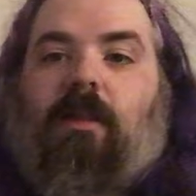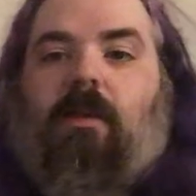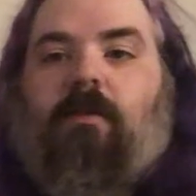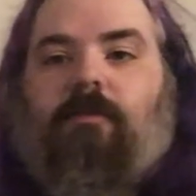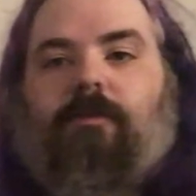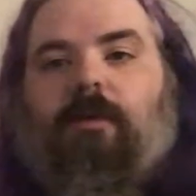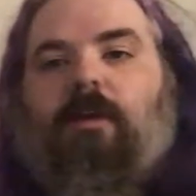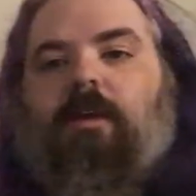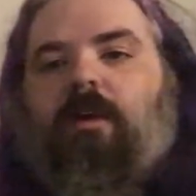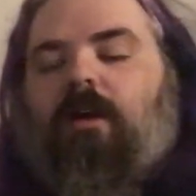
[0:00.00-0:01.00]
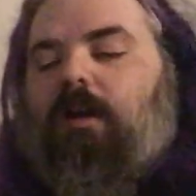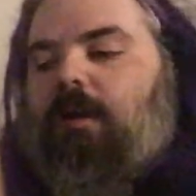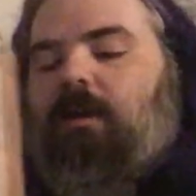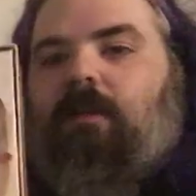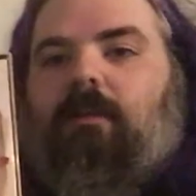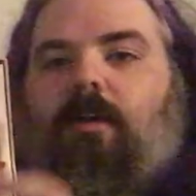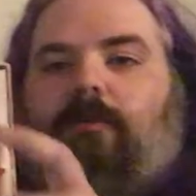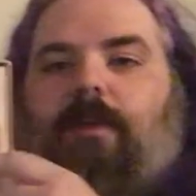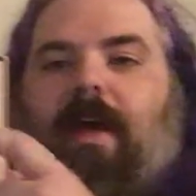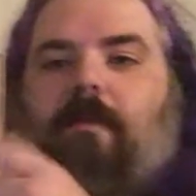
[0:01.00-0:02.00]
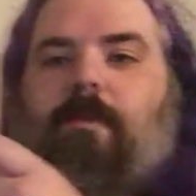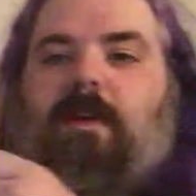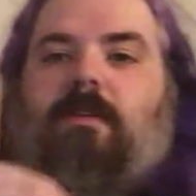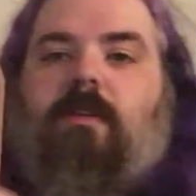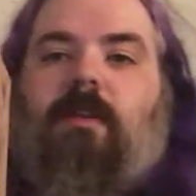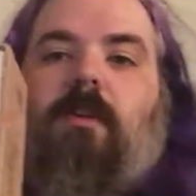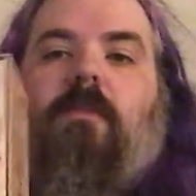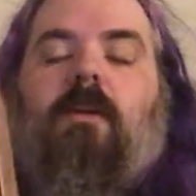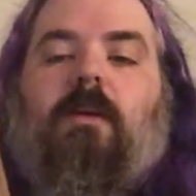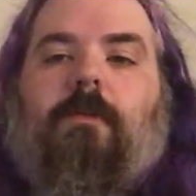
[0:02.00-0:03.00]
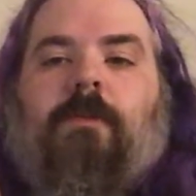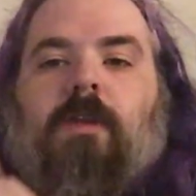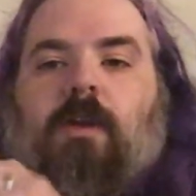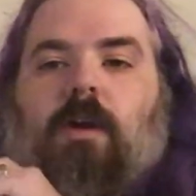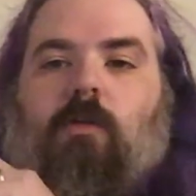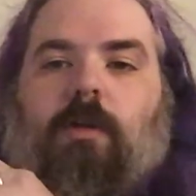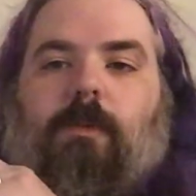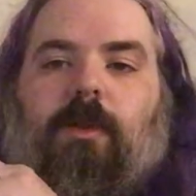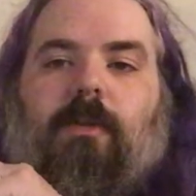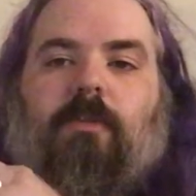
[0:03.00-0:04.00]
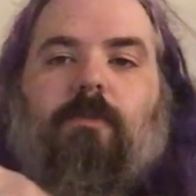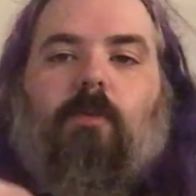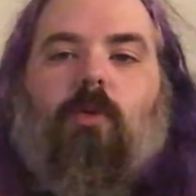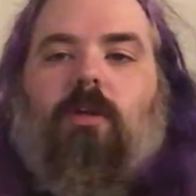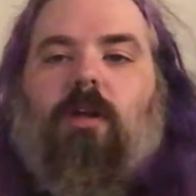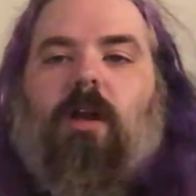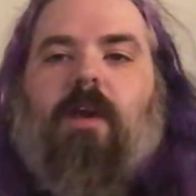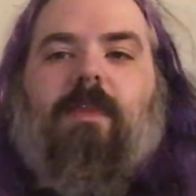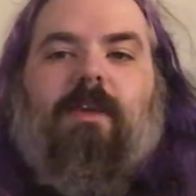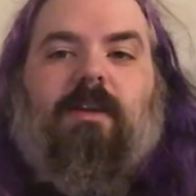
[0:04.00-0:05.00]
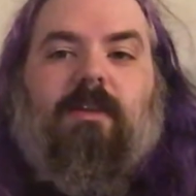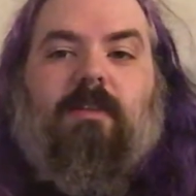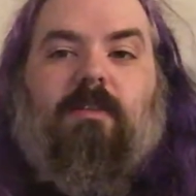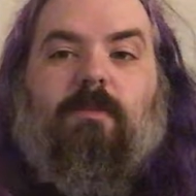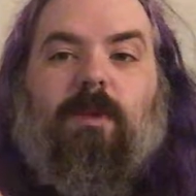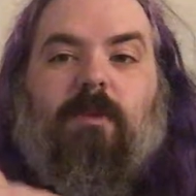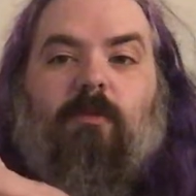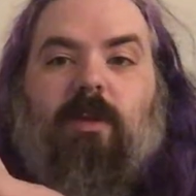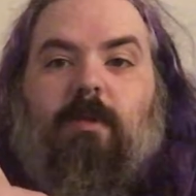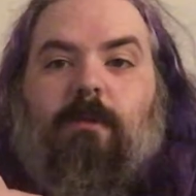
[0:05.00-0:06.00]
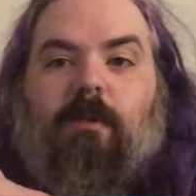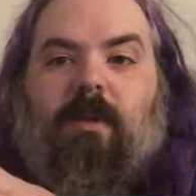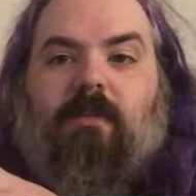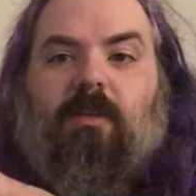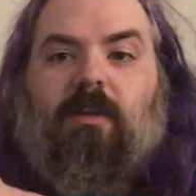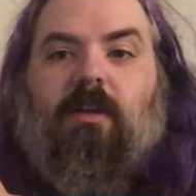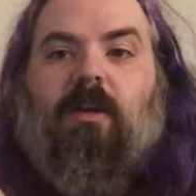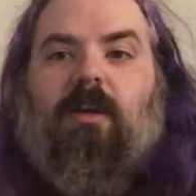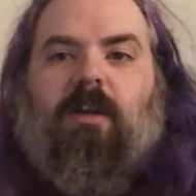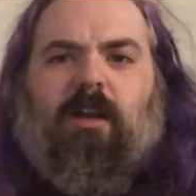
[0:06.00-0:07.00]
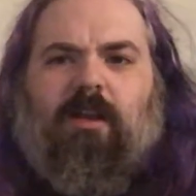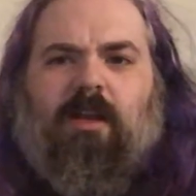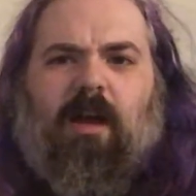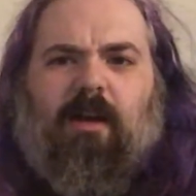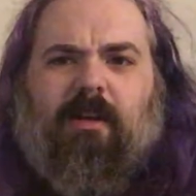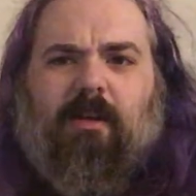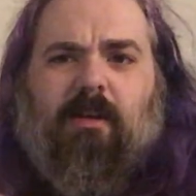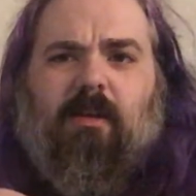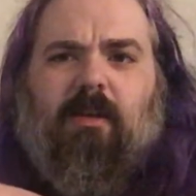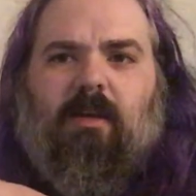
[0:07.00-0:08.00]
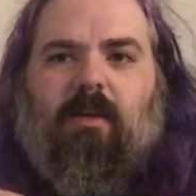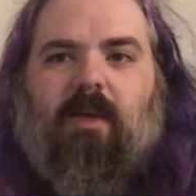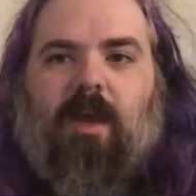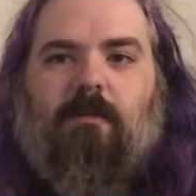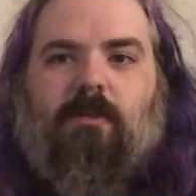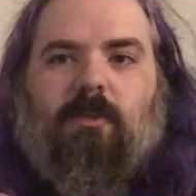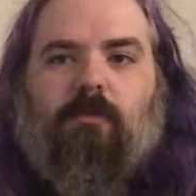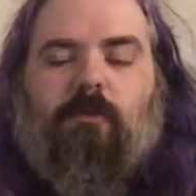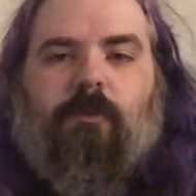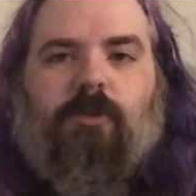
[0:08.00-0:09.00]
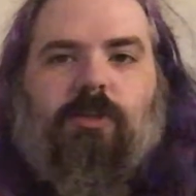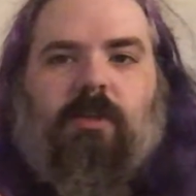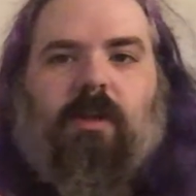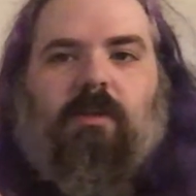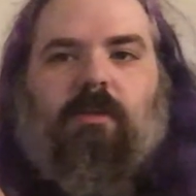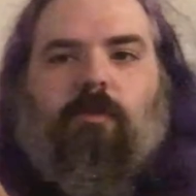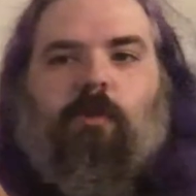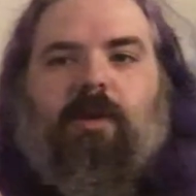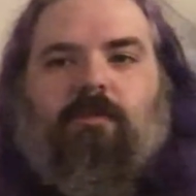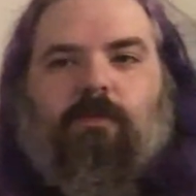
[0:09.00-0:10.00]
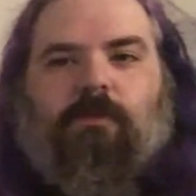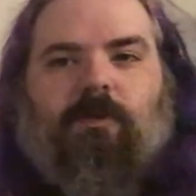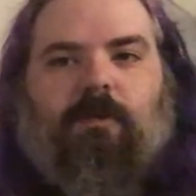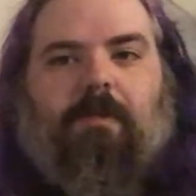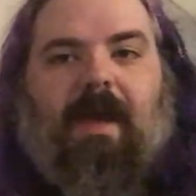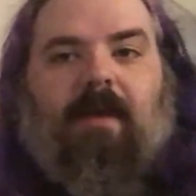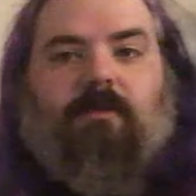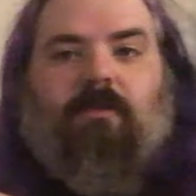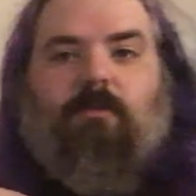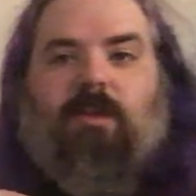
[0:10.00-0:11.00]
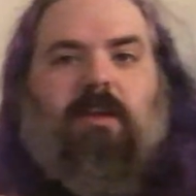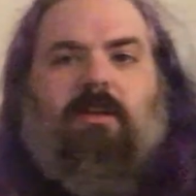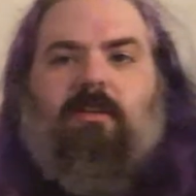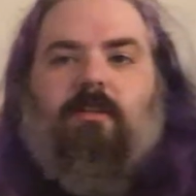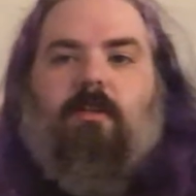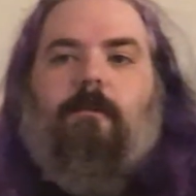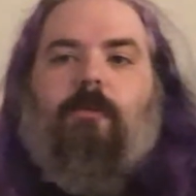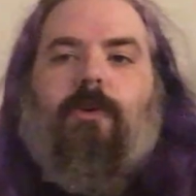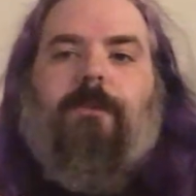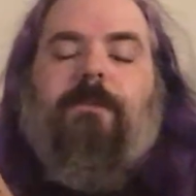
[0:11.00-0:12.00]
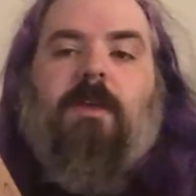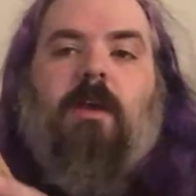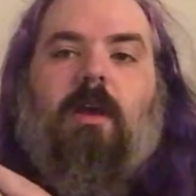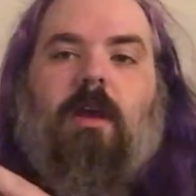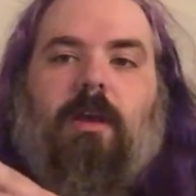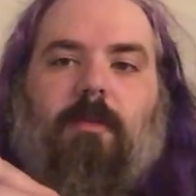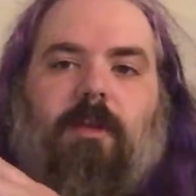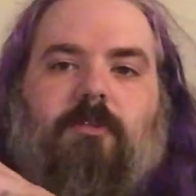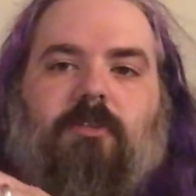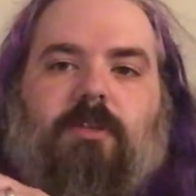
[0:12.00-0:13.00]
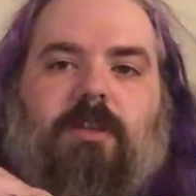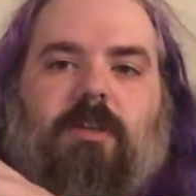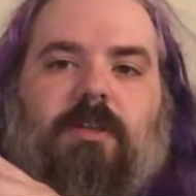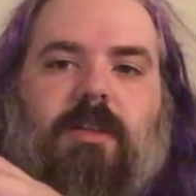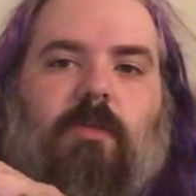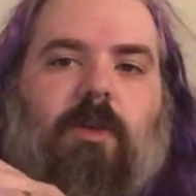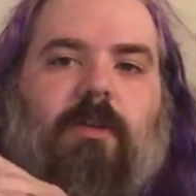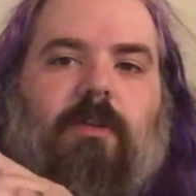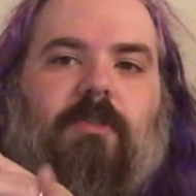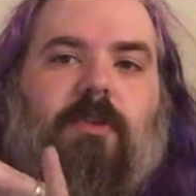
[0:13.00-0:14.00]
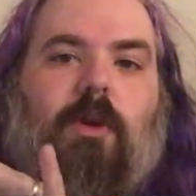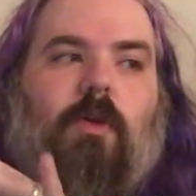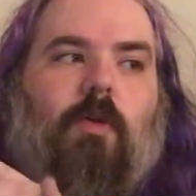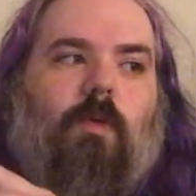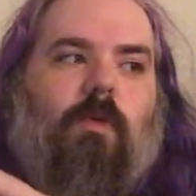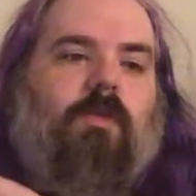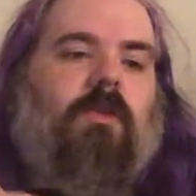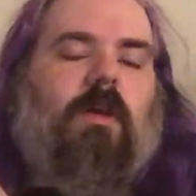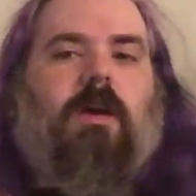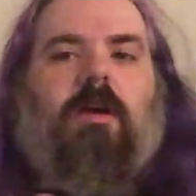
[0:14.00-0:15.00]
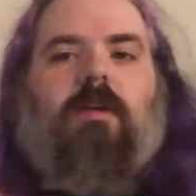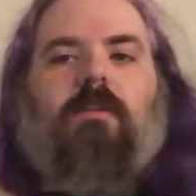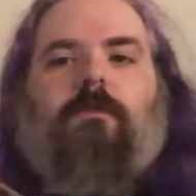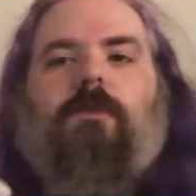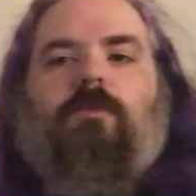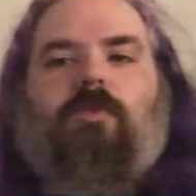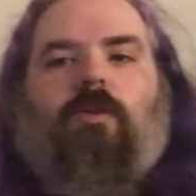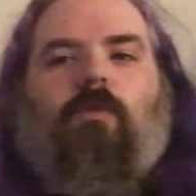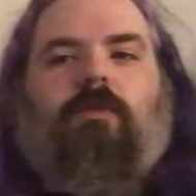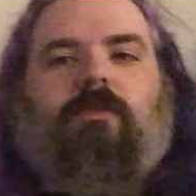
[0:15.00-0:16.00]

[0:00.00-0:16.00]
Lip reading: love that piece of it. I want to play this more. I think this is being re-implemented in a non-Game Salute version. I think the rights reverted back to Ian at some point, and I'm interested to see where this goes in the future. We'll